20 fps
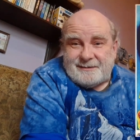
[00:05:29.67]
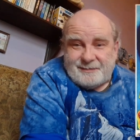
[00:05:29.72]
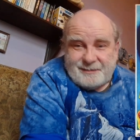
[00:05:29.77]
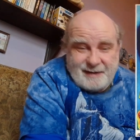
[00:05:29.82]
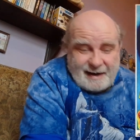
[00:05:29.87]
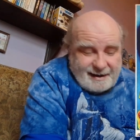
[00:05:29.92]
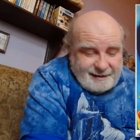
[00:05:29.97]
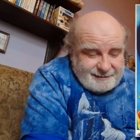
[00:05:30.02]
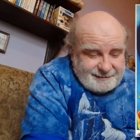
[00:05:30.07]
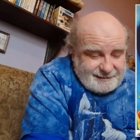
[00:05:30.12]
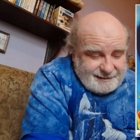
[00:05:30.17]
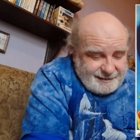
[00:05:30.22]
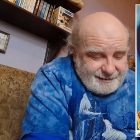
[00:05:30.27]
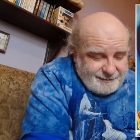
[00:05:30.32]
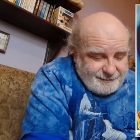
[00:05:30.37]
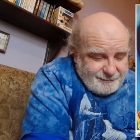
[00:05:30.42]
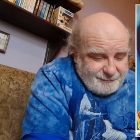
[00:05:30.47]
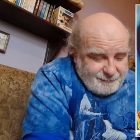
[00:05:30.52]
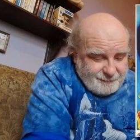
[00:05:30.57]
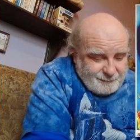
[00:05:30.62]
That
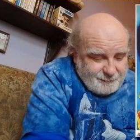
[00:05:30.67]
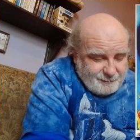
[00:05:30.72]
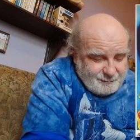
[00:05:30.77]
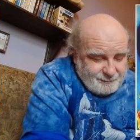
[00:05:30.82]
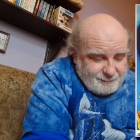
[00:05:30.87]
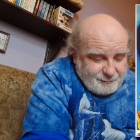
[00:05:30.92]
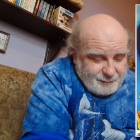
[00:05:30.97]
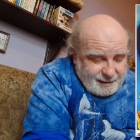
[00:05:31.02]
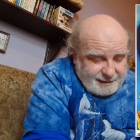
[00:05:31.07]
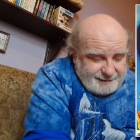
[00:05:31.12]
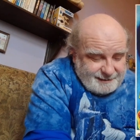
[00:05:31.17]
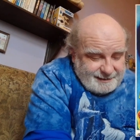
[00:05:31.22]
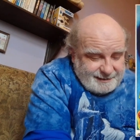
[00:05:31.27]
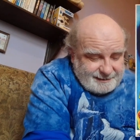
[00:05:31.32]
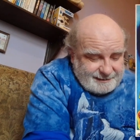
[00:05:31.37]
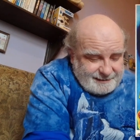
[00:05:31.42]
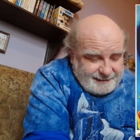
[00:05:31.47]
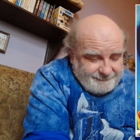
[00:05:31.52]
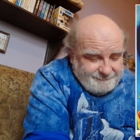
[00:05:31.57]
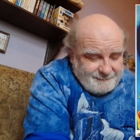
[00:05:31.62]

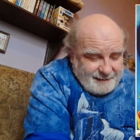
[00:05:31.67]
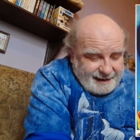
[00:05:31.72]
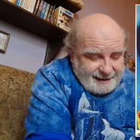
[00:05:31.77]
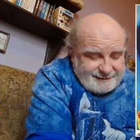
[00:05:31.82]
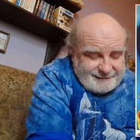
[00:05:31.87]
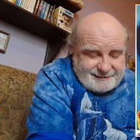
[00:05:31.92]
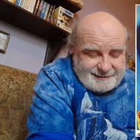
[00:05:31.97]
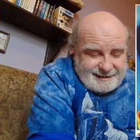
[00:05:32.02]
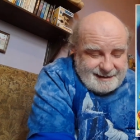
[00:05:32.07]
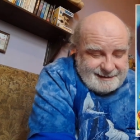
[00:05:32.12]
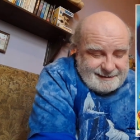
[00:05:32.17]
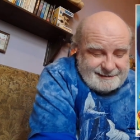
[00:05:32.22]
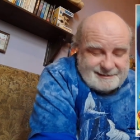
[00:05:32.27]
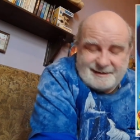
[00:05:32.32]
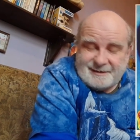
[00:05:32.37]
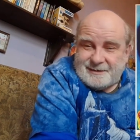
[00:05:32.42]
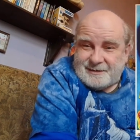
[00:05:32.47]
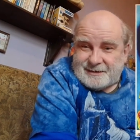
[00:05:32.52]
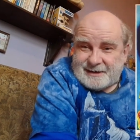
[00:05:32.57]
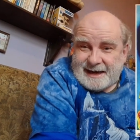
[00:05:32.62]
Witness Madness,
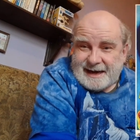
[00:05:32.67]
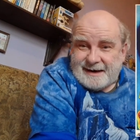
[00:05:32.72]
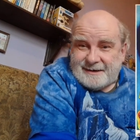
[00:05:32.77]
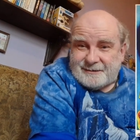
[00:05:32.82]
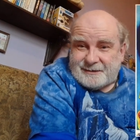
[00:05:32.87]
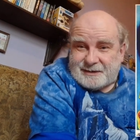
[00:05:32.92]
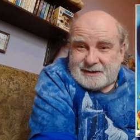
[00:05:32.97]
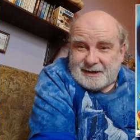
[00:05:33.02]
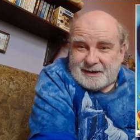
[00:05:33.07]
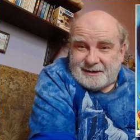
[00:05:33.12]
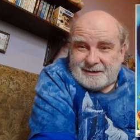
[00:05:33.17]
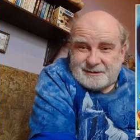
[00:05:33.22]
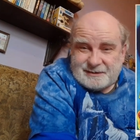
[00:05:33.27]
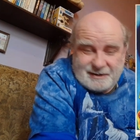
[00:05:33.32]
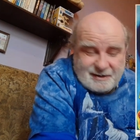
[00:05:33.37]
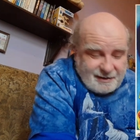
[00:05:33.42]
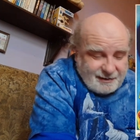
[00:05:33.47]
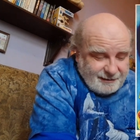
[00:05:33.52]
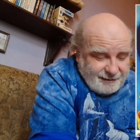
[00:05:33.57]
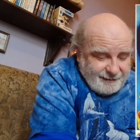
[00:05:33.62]
another
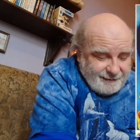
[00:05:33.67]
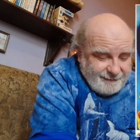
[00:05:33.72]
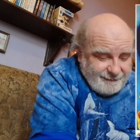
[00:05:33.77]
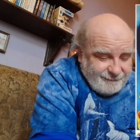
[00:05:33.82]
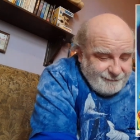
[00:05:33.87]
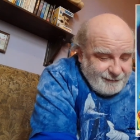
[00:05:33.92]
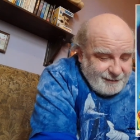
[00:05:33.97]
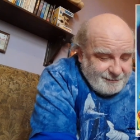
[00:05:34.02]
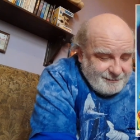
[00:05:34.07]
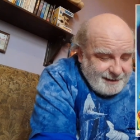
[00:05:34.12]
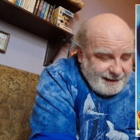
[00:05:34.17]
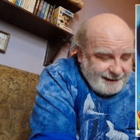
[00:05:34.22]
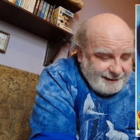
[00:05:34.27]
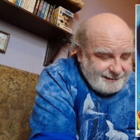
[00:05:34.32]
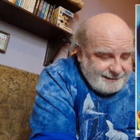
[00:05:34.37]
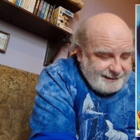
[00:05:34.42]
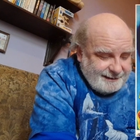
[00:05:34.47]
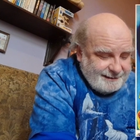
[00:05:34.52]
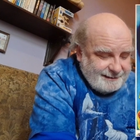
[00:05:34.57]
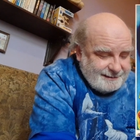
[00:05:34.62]
anthology horror from
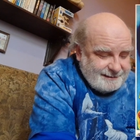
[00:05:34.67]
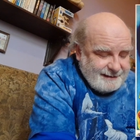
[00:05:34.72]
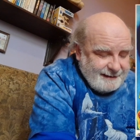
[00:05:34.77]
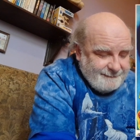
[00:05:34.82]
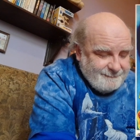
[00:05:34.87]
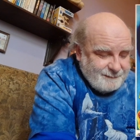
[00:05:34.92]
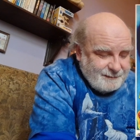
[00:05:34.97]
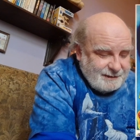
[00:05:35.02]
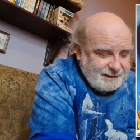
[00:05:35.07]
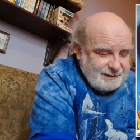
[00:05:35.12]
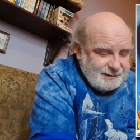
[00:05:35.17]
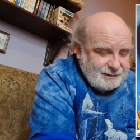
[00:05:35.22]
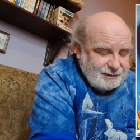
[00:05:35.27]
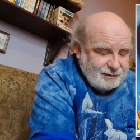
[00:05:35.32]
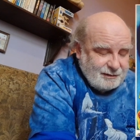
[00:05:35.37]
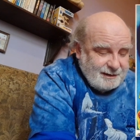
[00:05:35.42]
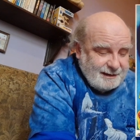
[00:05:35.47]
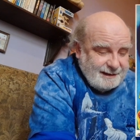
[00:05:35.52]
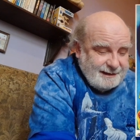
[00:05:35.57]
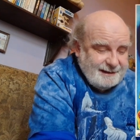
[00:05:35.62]

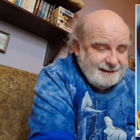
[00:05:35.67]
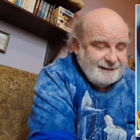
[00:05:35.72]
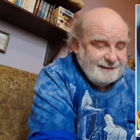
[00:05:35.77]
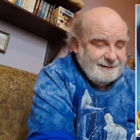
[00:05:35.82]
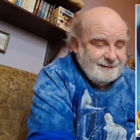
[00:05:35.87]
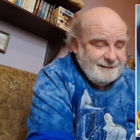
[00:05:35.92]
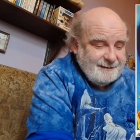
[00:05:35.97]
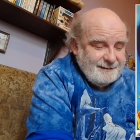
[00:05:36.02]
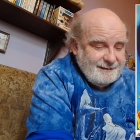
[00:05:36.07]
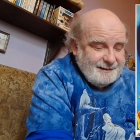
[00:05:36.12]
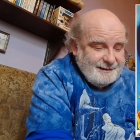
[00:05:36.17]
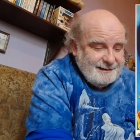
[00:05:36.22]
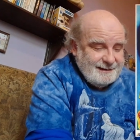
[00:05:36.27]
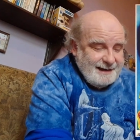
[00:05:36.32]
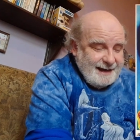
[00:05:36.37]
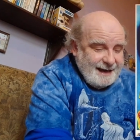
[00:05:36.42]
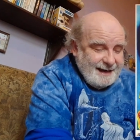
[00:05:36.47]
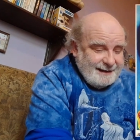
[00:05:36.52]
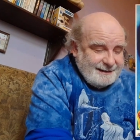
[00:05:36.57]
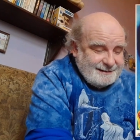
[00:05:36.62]
1973.
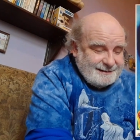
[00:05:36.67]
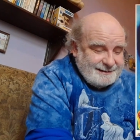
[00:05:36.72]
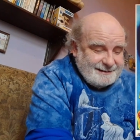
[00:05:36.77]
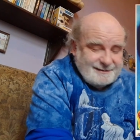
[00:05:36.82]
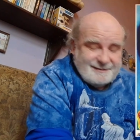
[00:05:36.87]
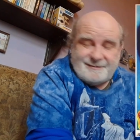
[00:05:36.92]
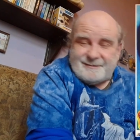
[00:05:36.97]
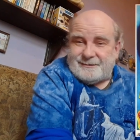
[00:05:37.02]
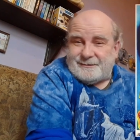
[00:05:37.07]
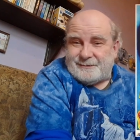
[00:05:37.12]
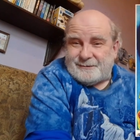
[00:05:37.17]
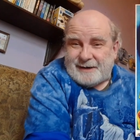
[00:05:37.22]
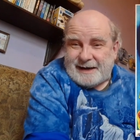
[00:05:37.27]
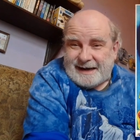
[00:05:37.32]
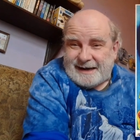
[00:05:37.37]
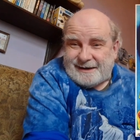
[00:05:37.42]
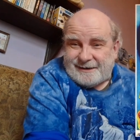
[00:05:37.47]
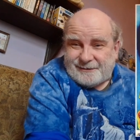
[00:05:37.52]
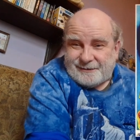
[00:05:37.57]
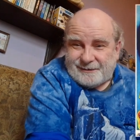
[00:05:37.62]
Yes,
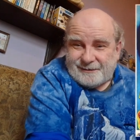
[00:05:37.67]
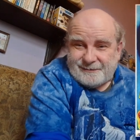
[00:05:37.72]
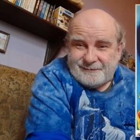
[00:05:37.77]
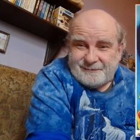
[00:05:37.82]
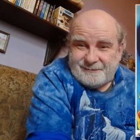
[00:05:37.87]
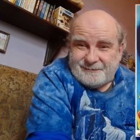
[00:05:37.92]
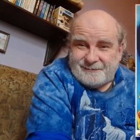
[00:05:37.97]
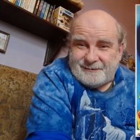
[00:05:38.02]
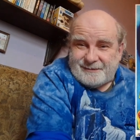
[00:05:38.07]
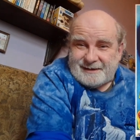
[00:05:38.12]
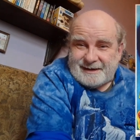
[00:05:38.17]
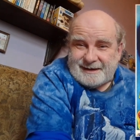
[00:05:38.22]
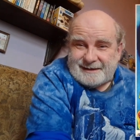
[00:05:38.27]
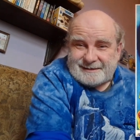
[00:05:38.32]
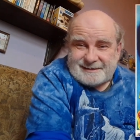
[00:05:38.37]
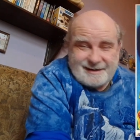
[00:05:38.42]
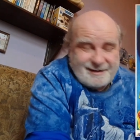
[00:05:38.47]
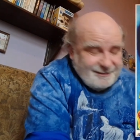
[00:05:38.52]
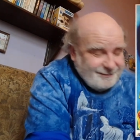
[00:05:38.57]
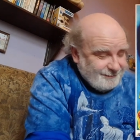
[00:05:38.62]
wow.
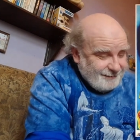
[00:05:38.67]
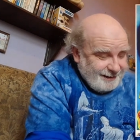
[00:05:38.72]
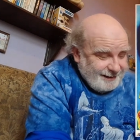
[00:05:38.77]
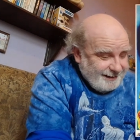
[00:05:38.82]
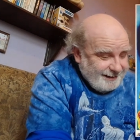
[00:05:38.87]
It's all